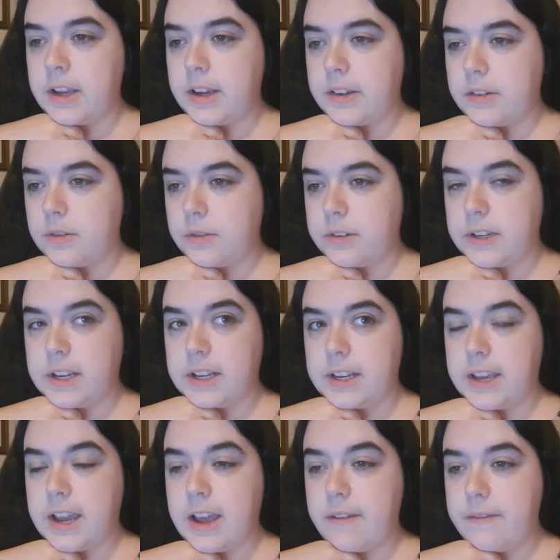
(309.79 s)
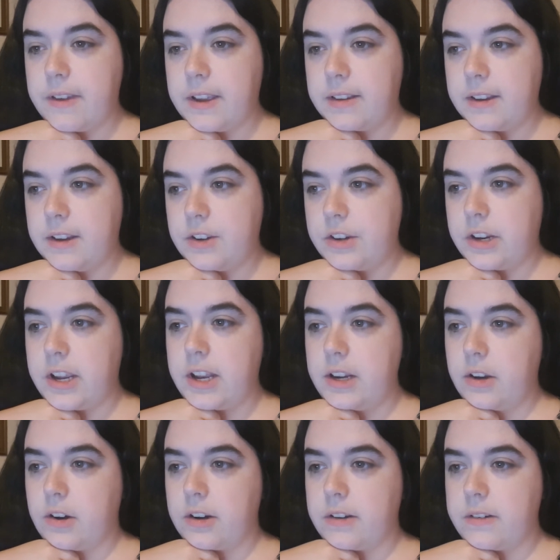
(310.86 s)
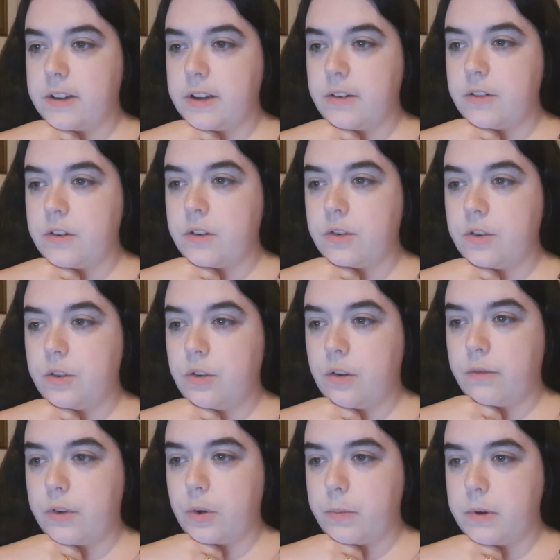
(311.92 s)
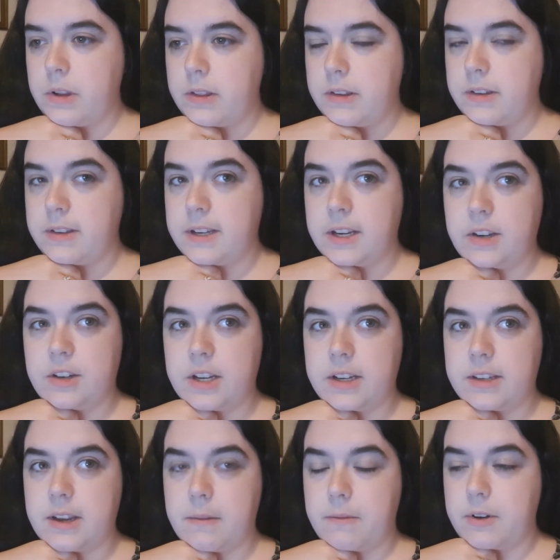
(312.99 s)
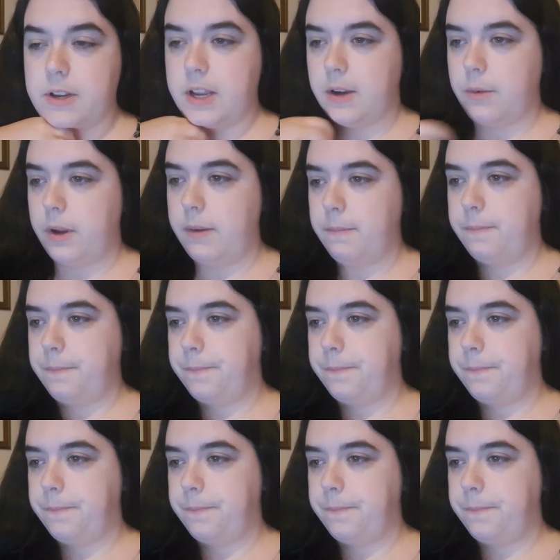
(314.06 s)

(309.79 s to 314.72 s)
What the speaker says: Associated cafes, e.g. in garden centres, should not reopen at this stage except for takeaway.